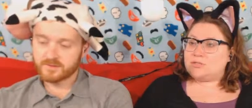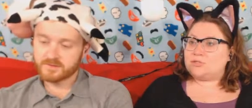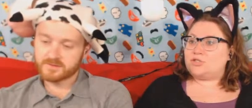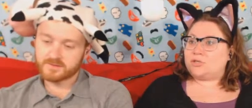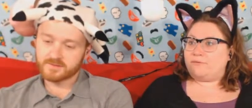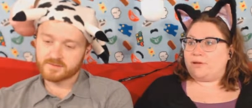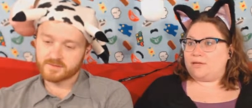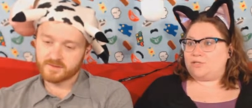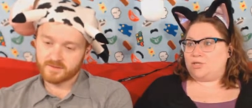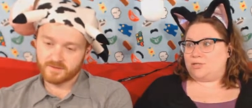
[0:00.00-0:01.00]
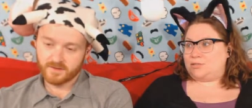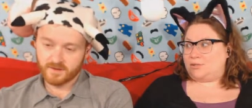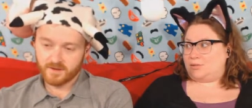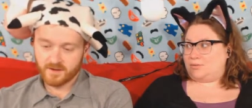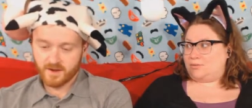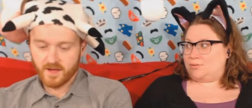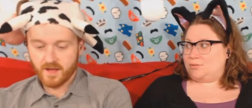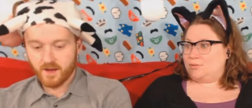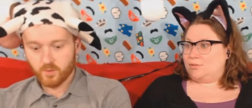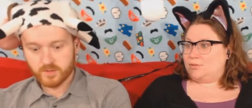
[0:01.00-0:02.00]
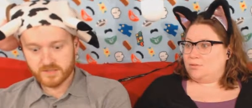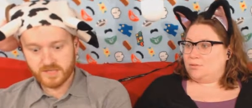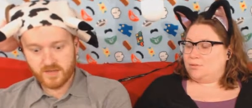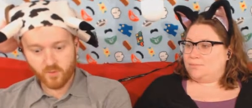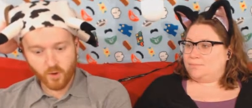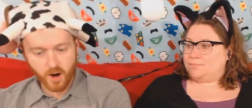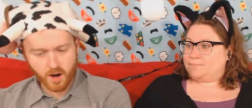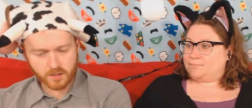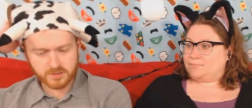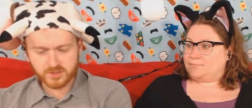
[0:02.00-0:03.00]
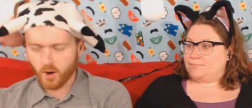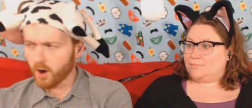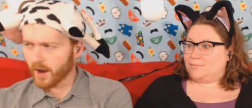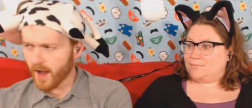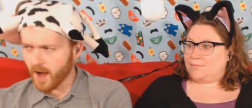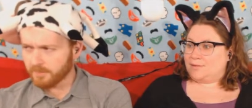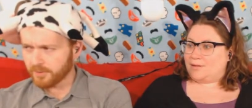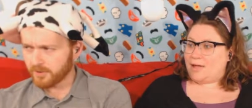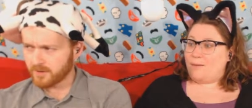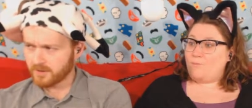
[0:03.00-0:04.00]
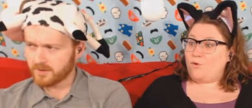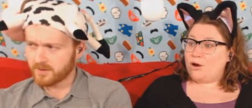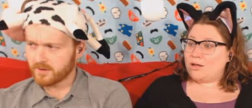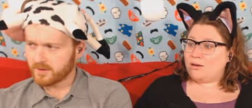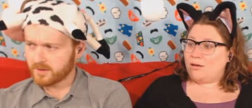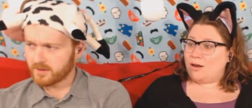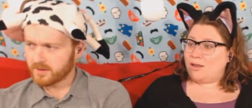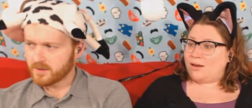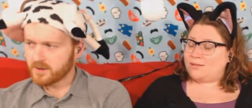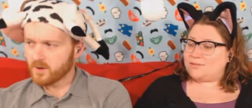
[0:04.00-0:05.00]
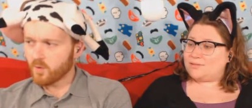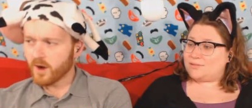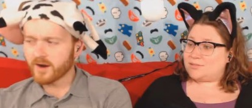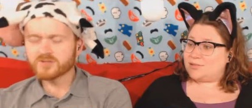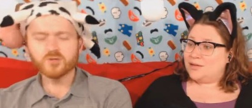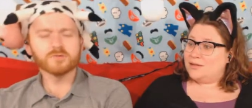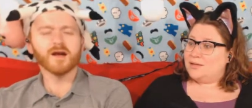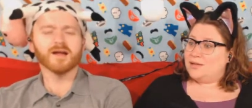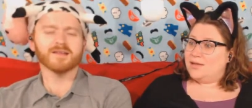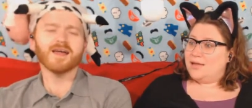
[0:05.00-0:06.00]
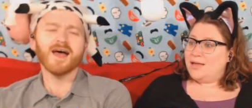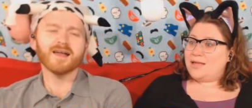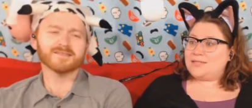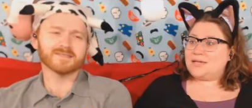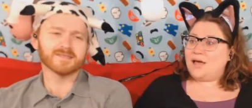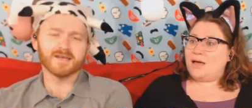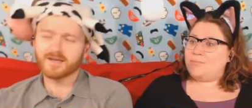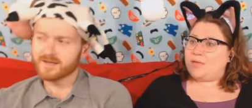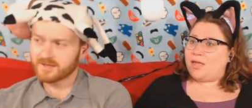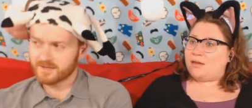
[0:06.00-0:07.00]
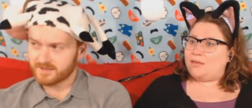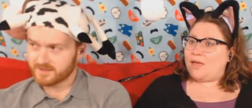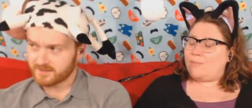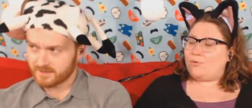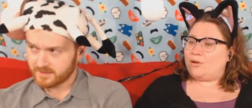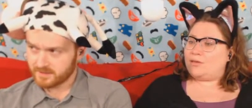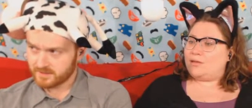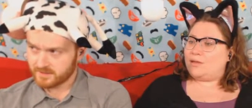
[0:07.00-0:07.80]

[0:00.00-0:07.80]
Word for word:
Speaker 1: until shovel knight has changed clothes.
Speaker 2: I want to say the words. Hurry up!
Speaker 1: I'm working on it. A, Why aren't you done yet? It's a complicated labyrinth to